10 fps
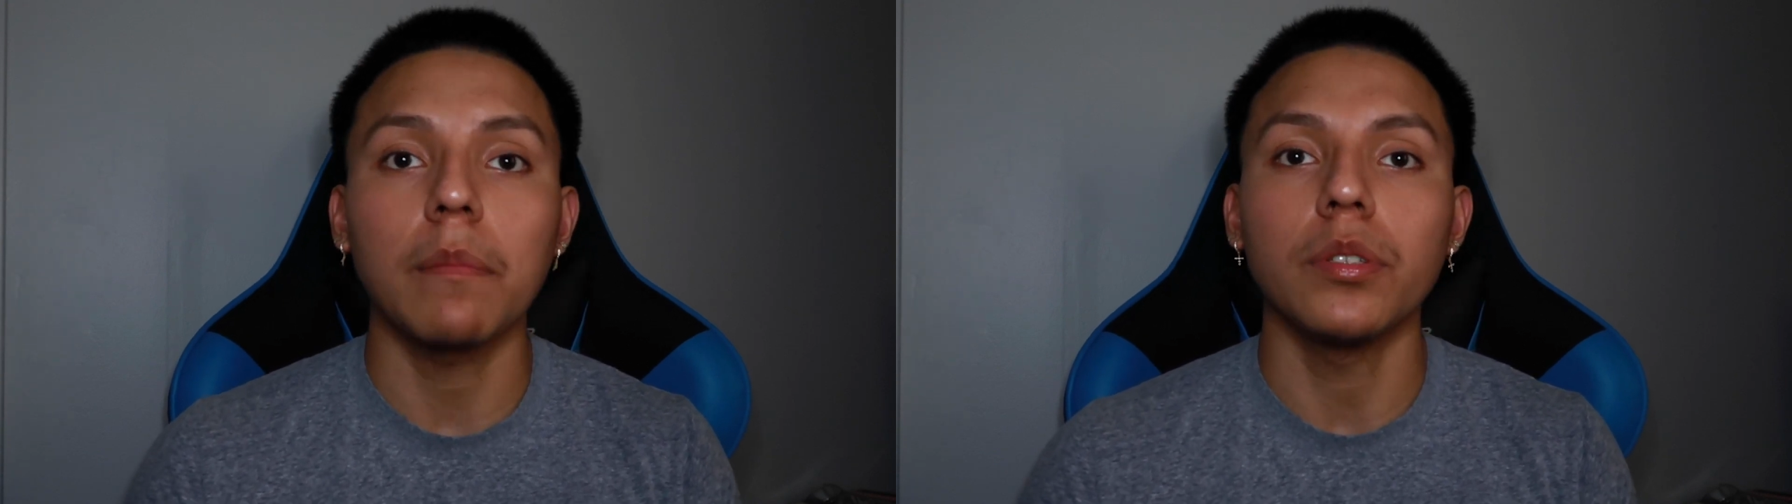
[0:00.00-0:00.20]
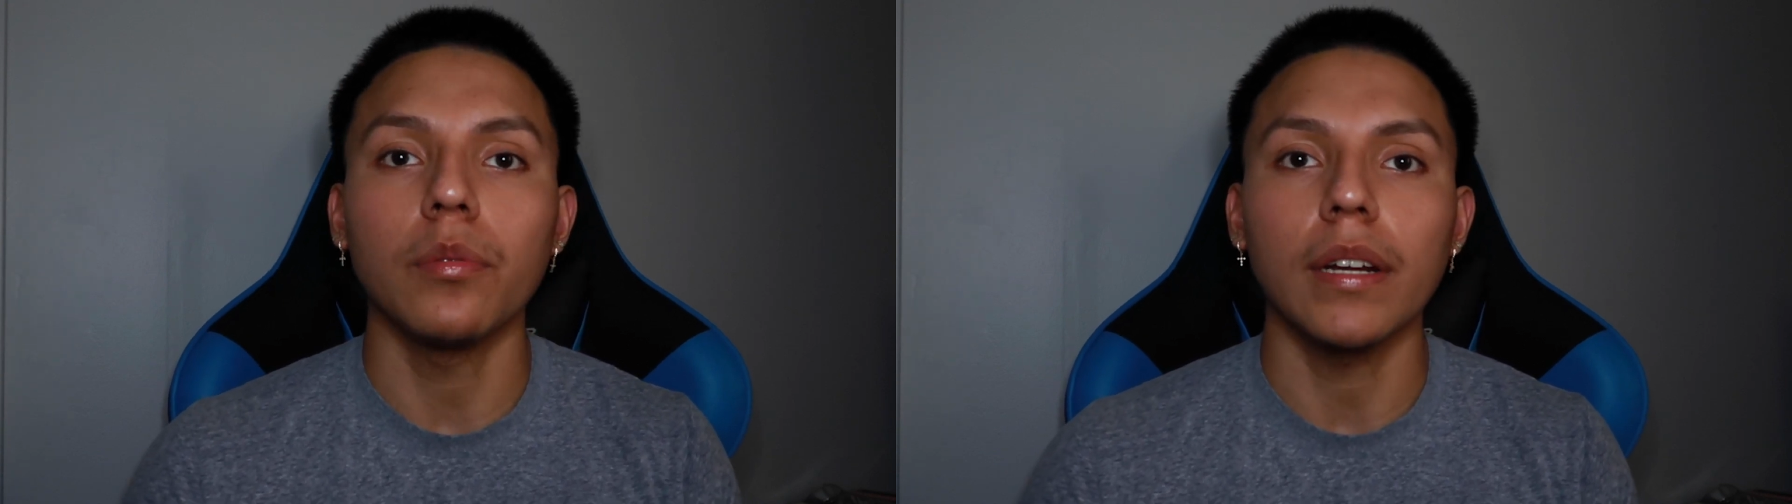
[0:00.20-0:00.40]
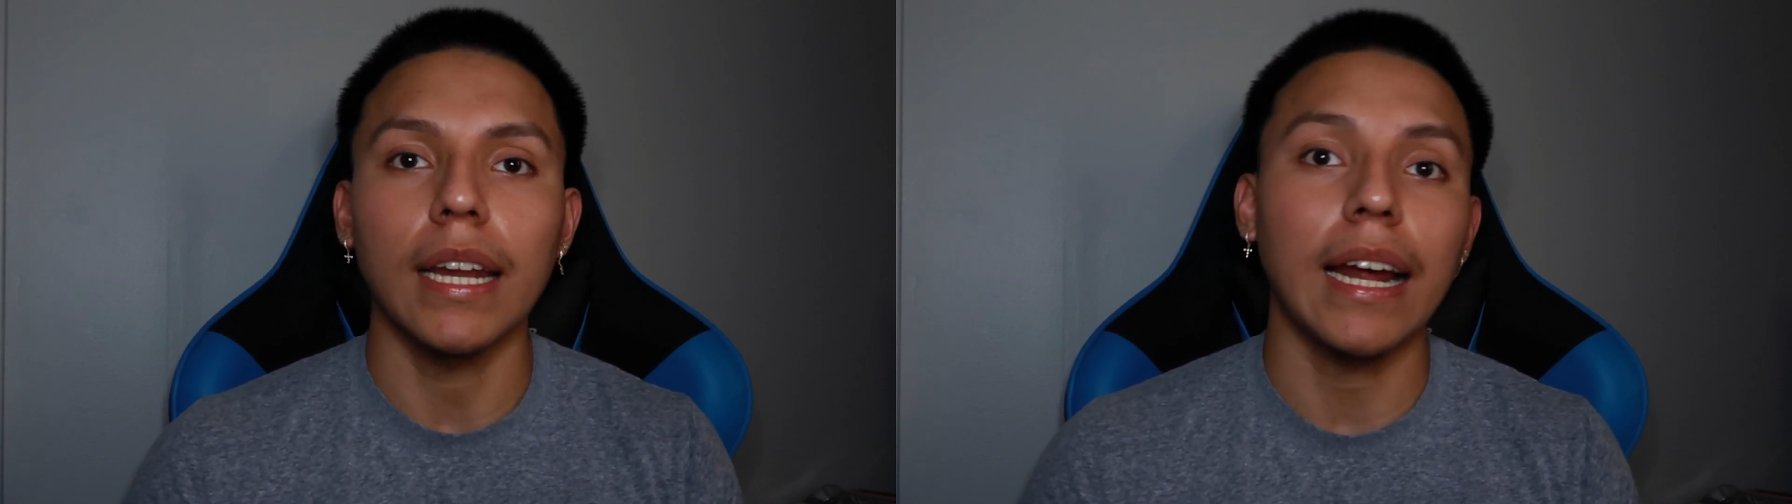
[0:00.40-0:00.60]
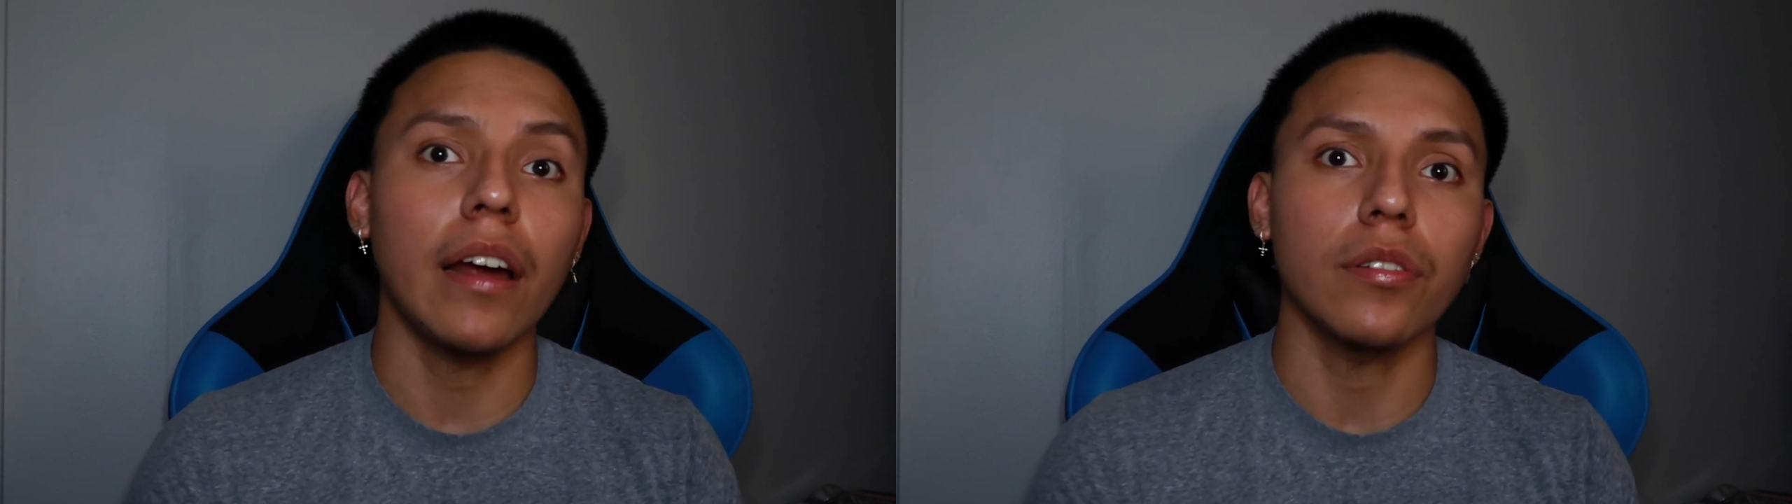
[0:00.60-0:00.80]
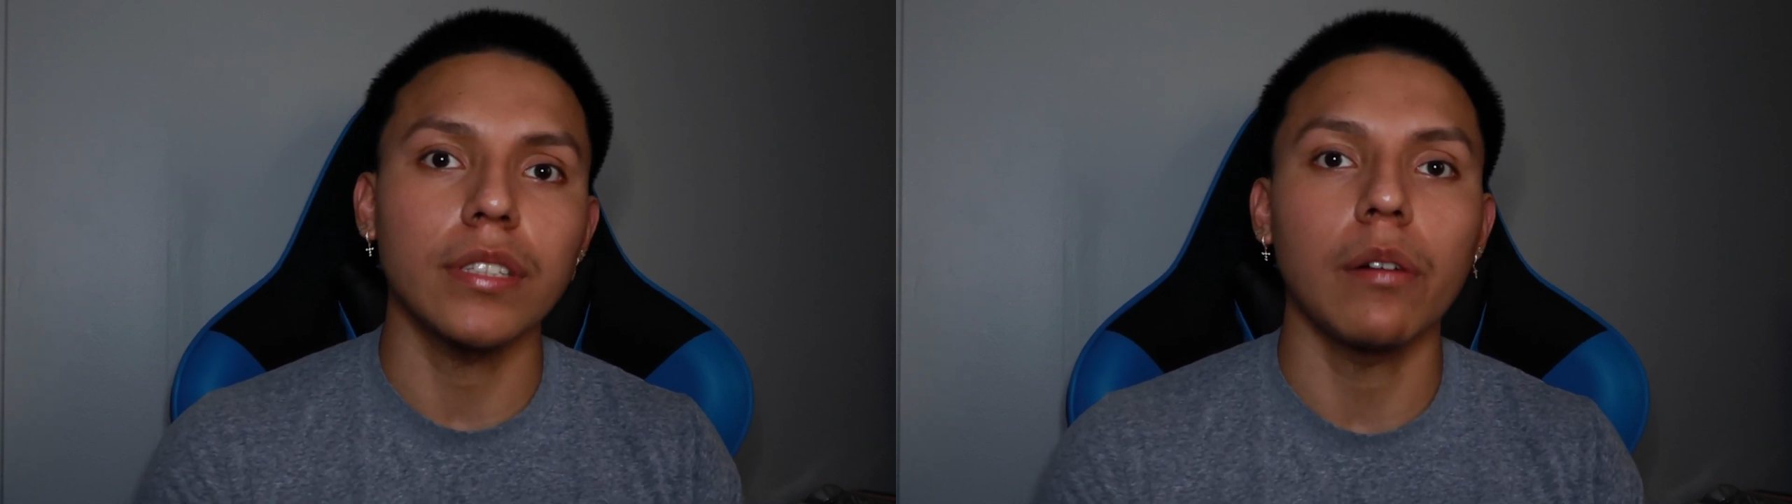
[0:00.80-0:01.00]
I'm doing and
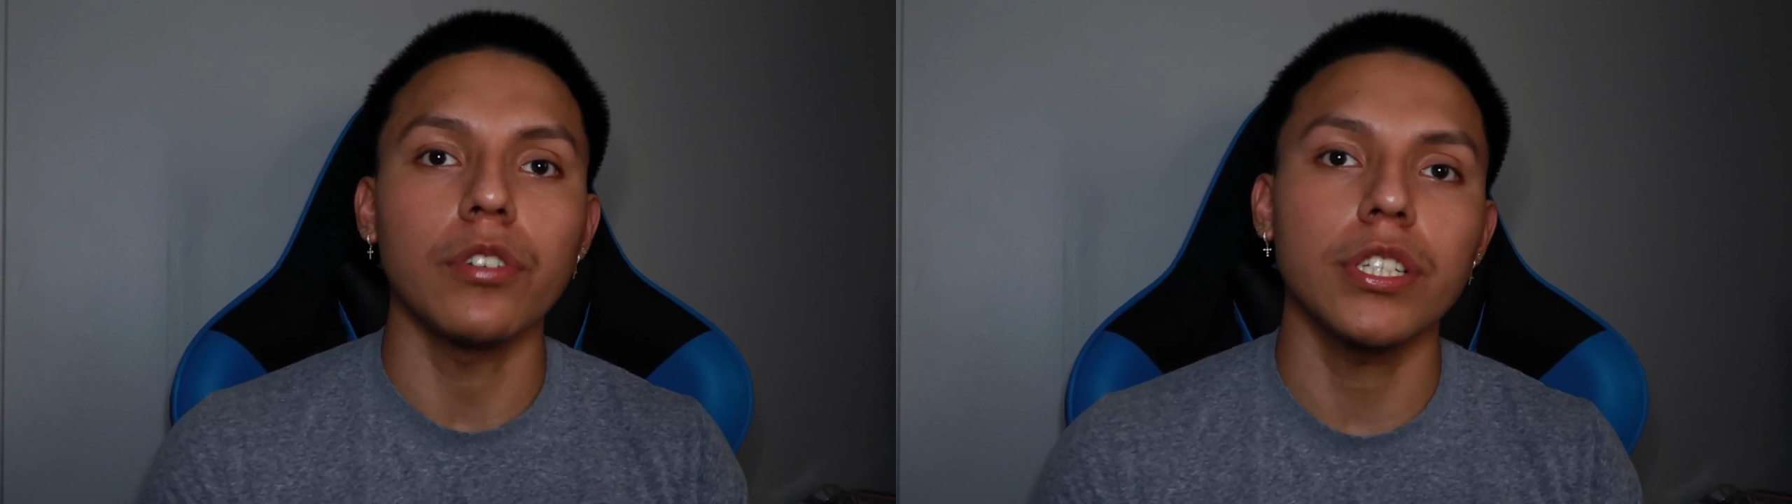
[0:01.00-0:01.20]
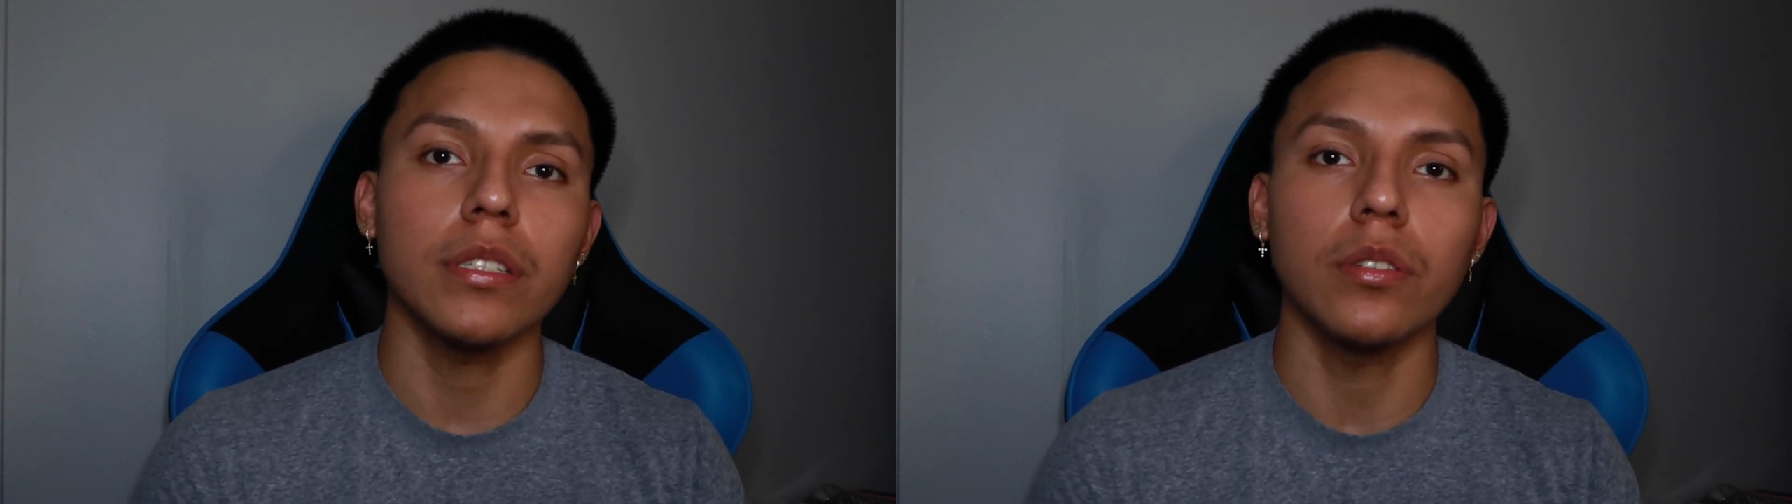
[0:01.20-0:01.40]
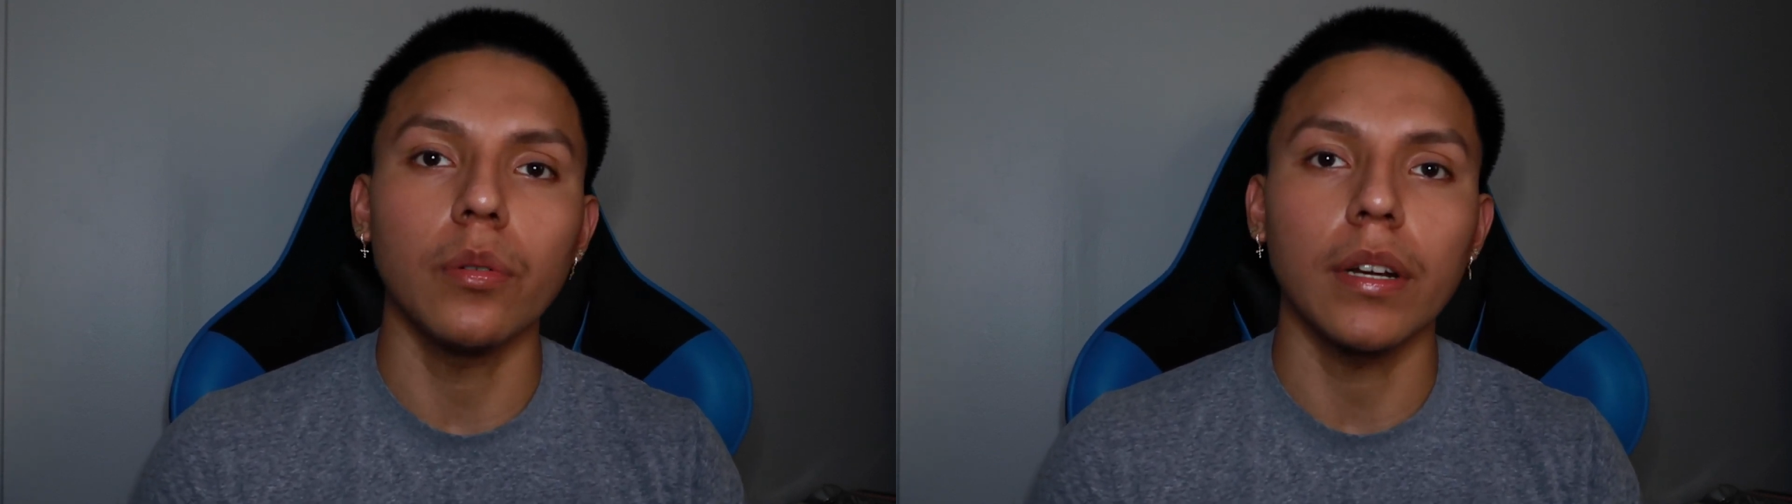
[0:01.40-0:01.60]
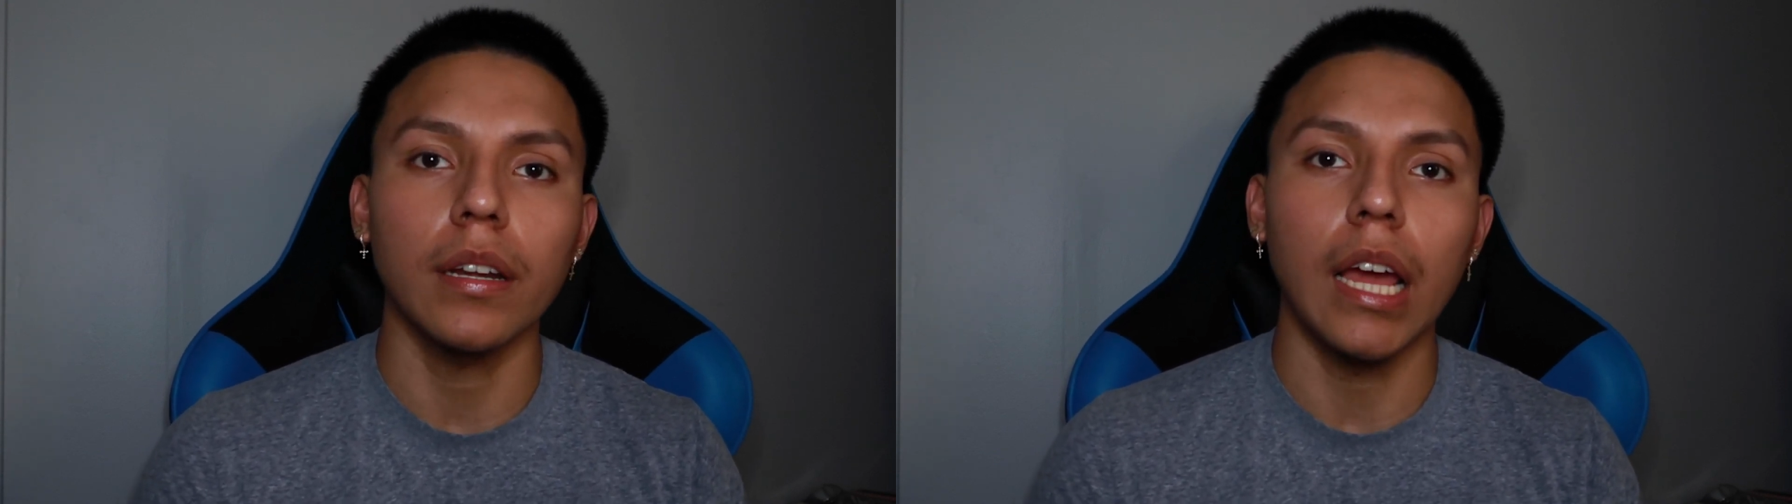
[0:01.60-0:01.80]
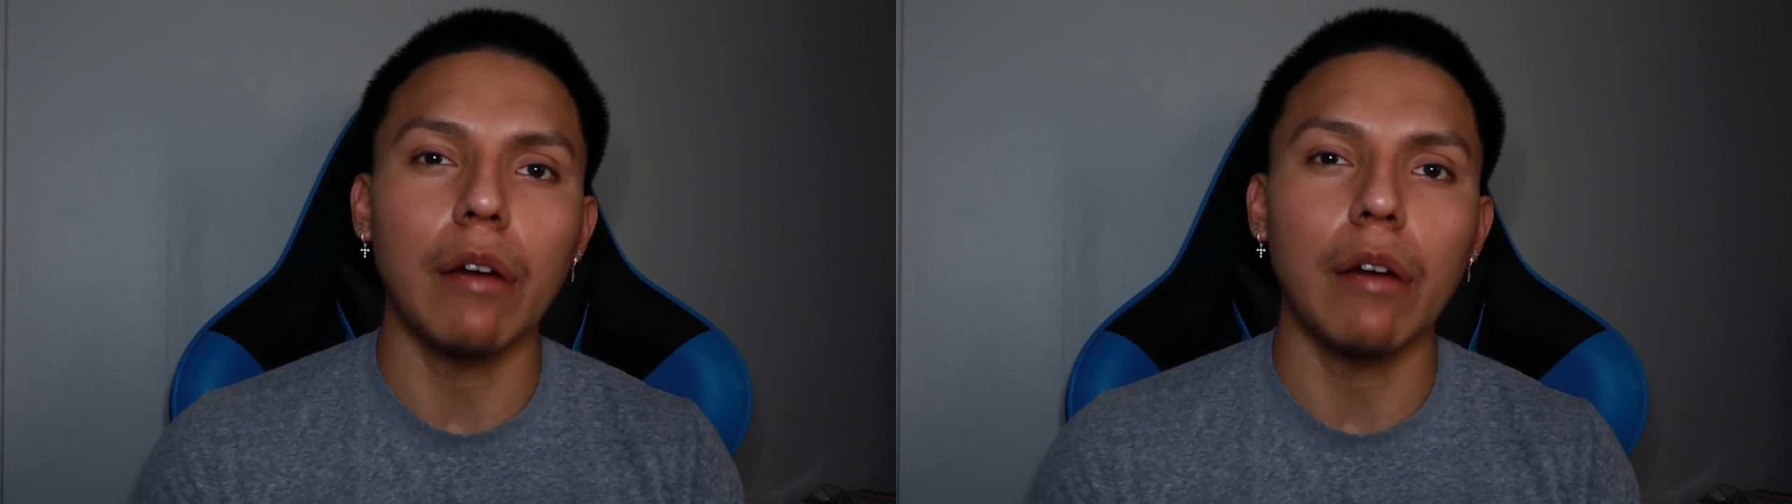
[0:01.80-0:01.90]
I understand what she's doing,